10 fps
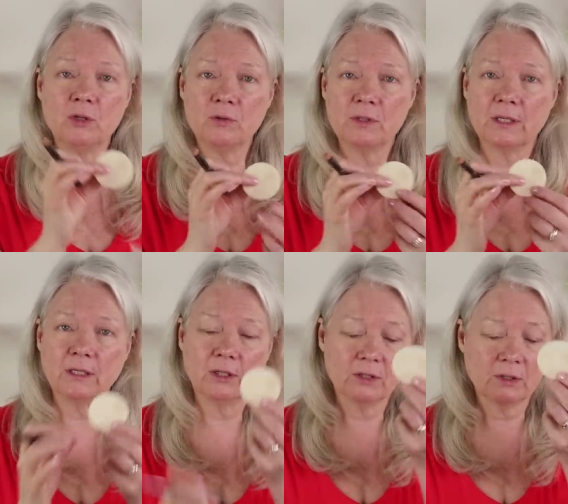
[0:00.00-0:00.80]
use a
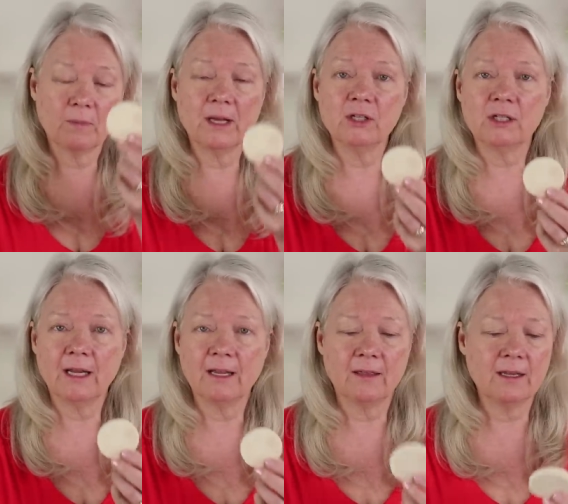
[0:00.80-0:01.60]
little sponge
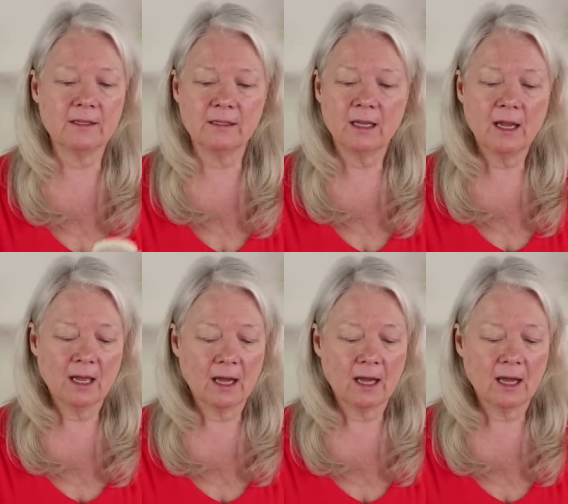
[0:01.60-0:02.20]
like this